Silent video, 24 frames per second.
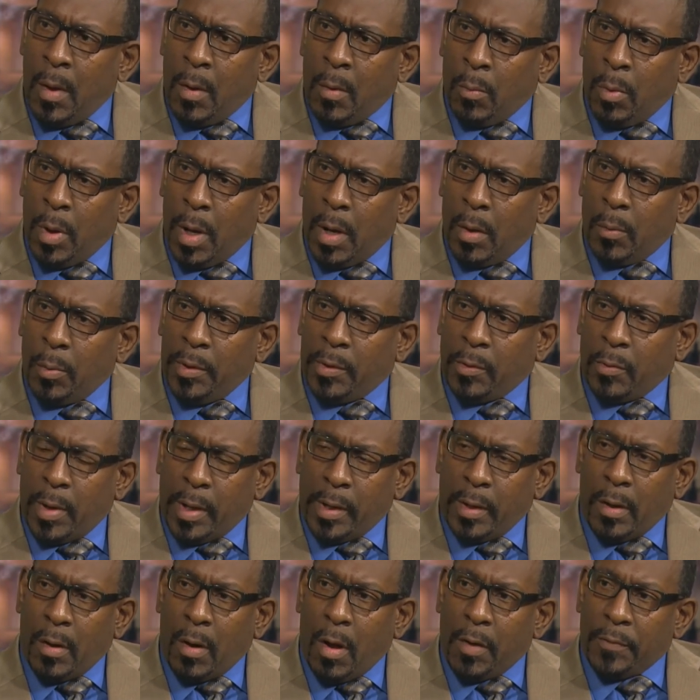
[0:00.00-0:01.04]
Well, we
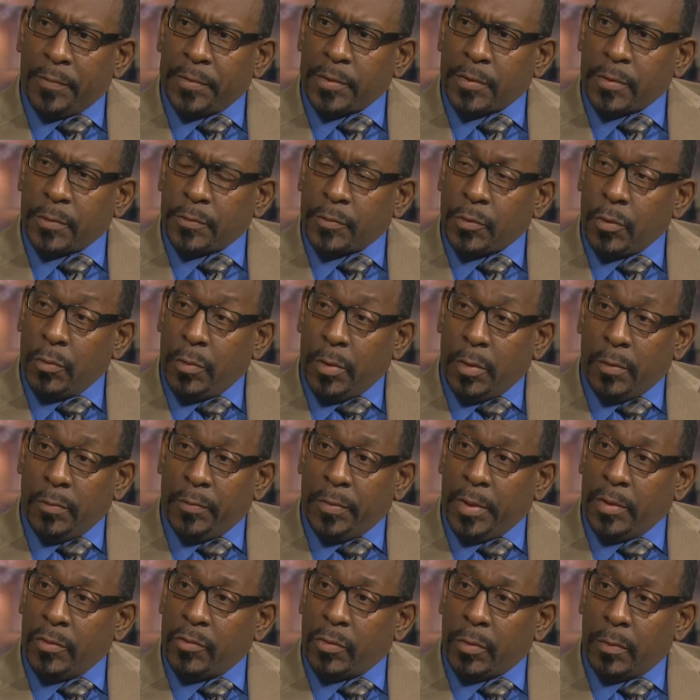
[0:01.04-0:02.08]
created an Office of Student
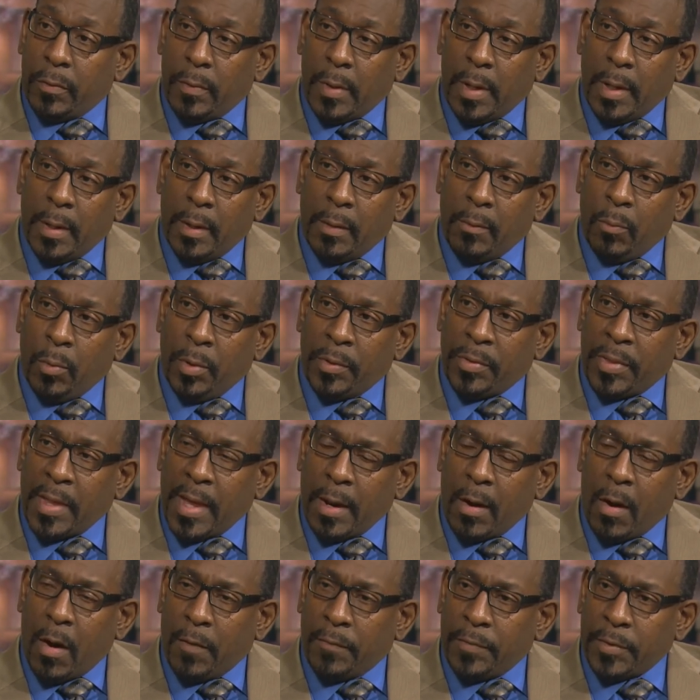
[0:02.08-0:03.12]
Intervention, and with
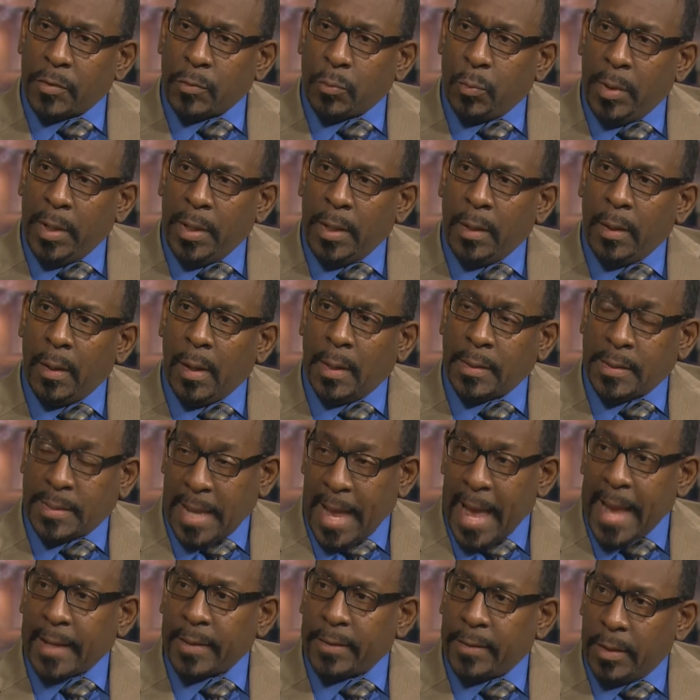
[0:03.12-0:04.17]
that office, we
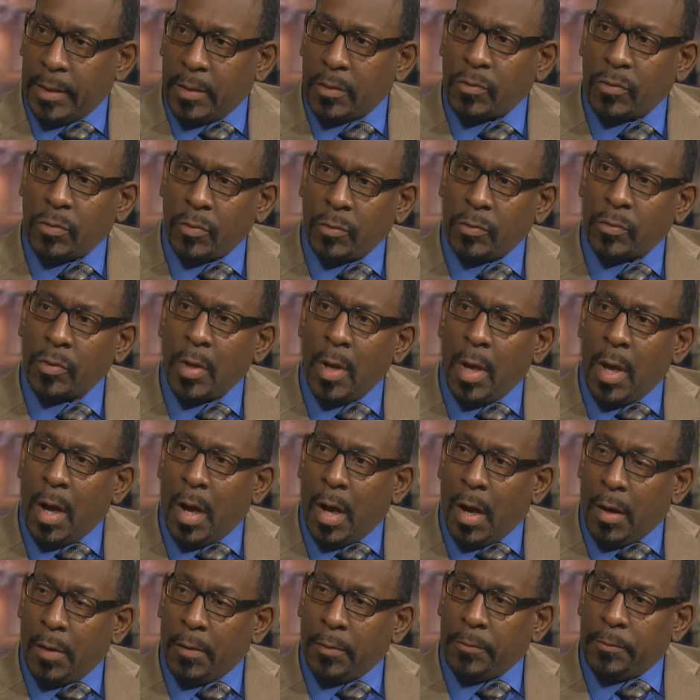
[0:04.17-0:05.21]
attack the issues
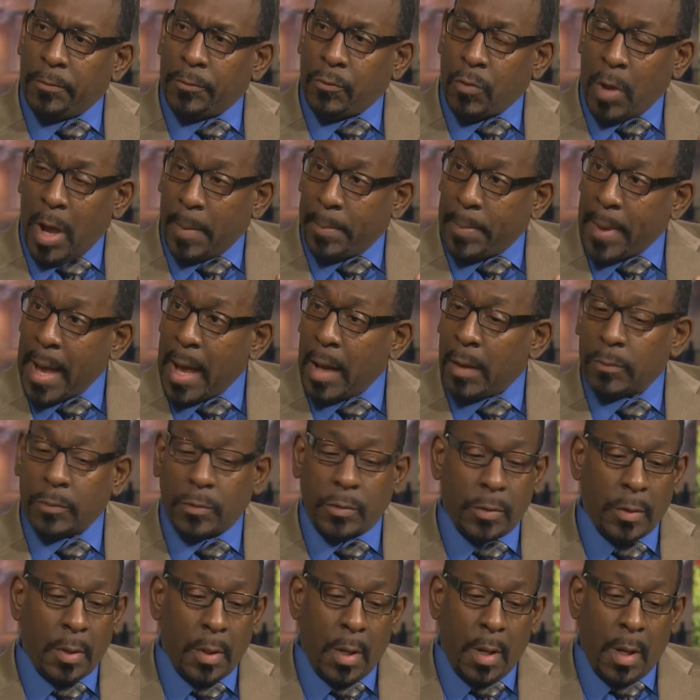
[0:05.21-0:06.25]
of
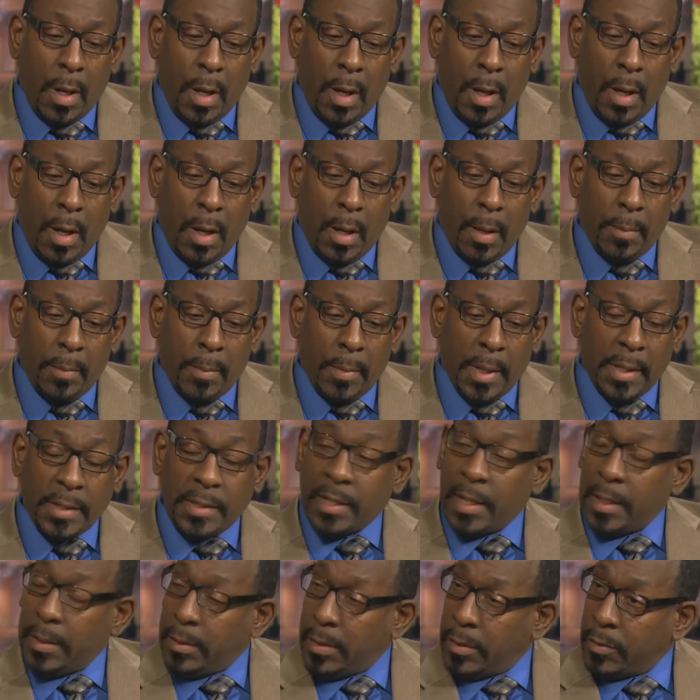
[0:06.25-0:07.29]
dropouts, Um,
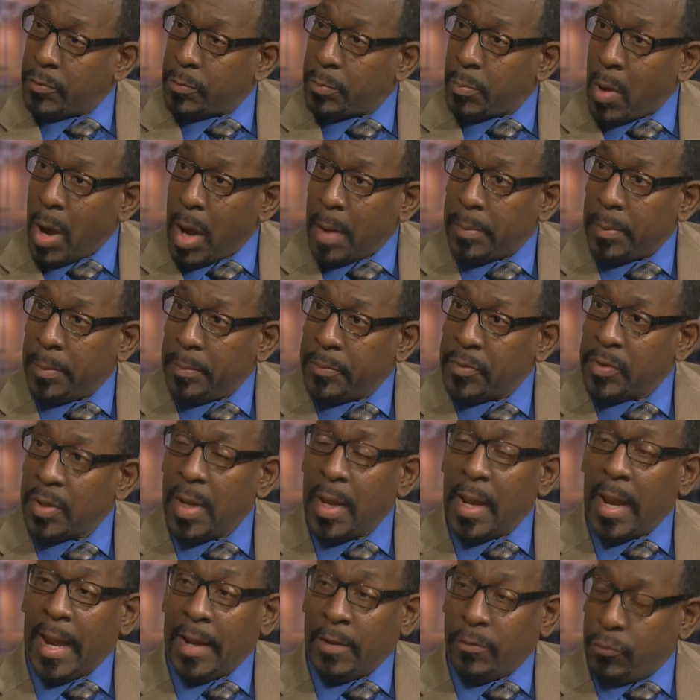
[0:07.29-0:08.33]
attendance problems,
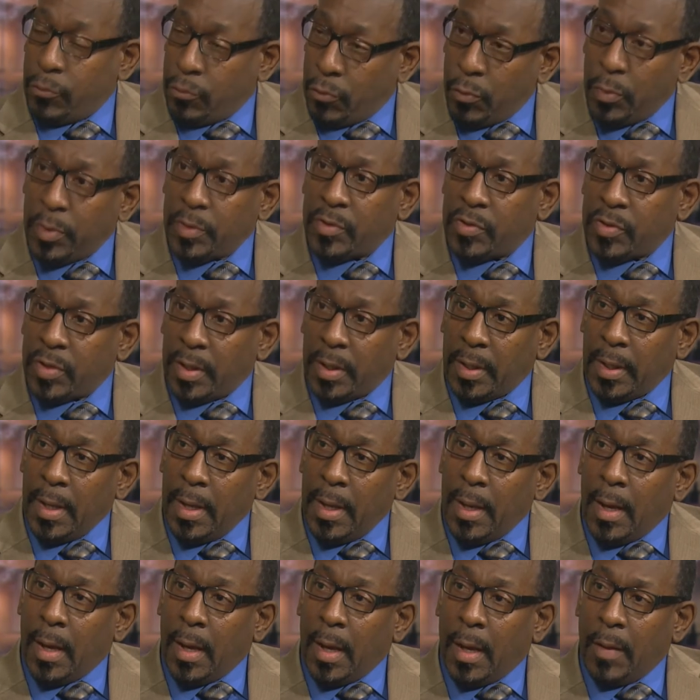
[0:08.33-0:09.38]
and truancy.
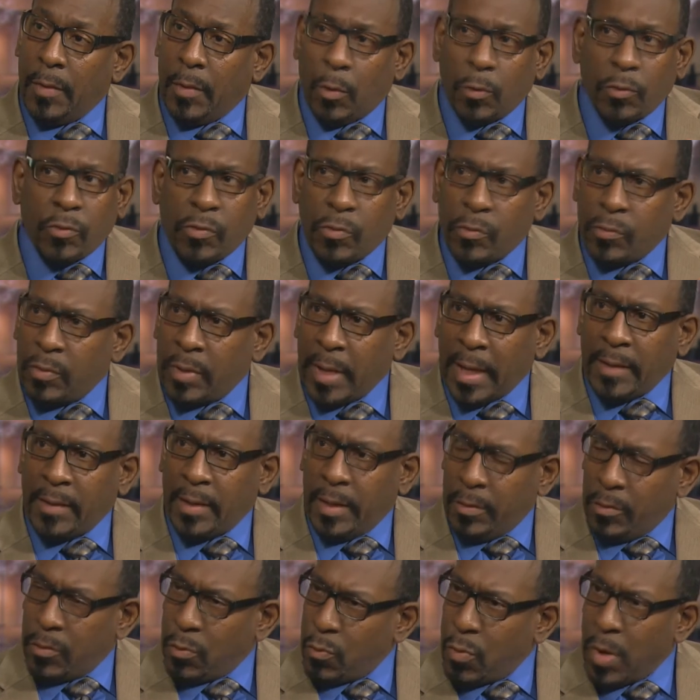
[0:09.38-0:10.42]
Uh, those, they
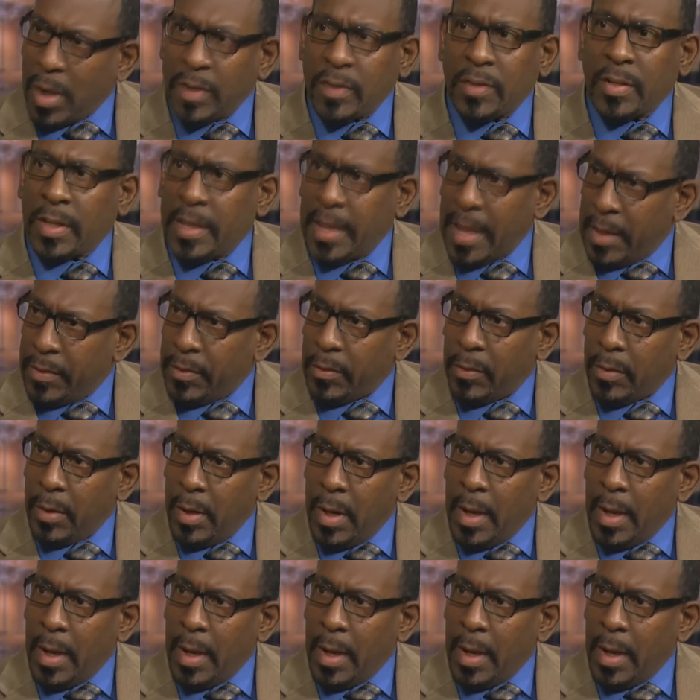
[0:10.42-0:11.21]
tend to run together.